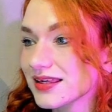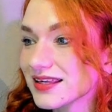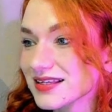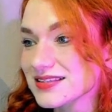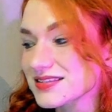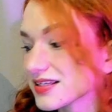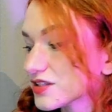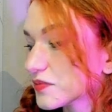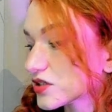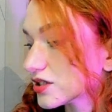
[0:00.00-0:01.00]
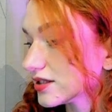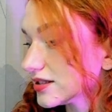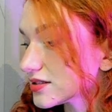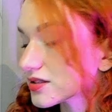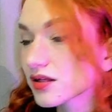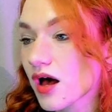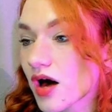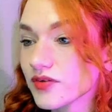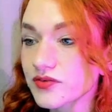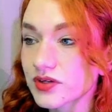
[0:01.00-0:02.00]
he is a specialist
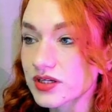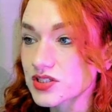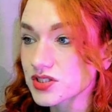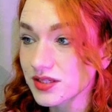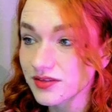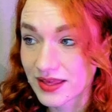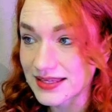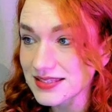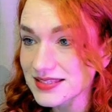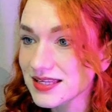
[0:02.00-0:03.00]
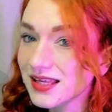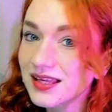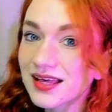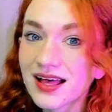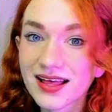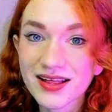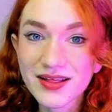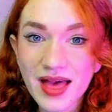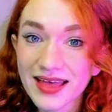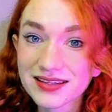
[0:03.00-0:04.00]
of the French defense.
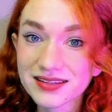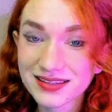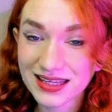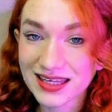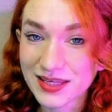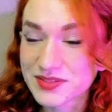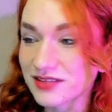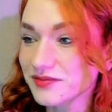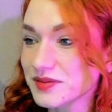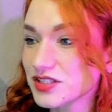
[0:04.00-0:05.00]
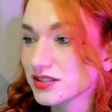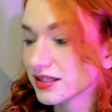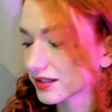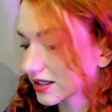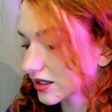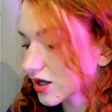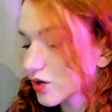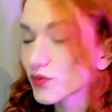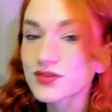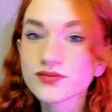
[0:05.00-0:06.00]
And Dink himself mentioned that he
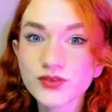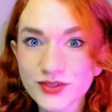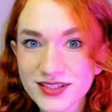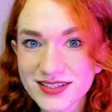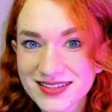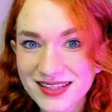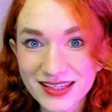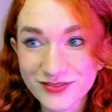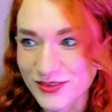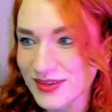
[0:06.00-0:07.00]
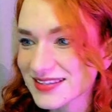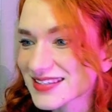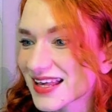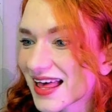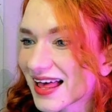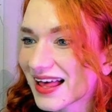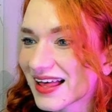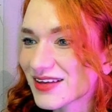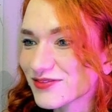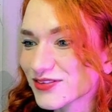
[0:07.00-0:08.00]
was, of course, influenced
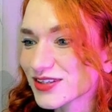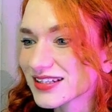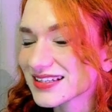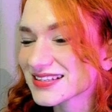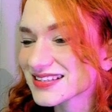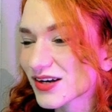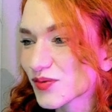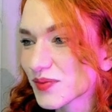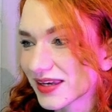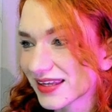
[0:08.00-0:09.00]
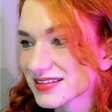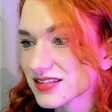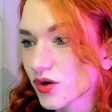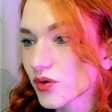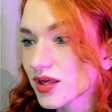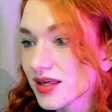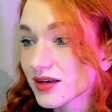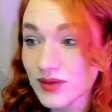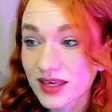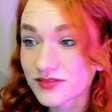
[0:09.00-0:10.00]
for this opening. So
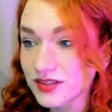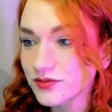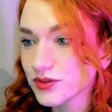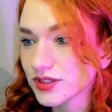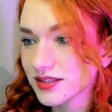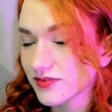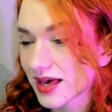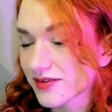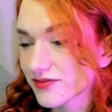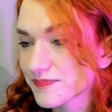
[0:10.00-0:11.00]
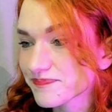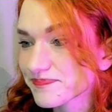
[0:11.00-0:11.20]
we have d4, d5,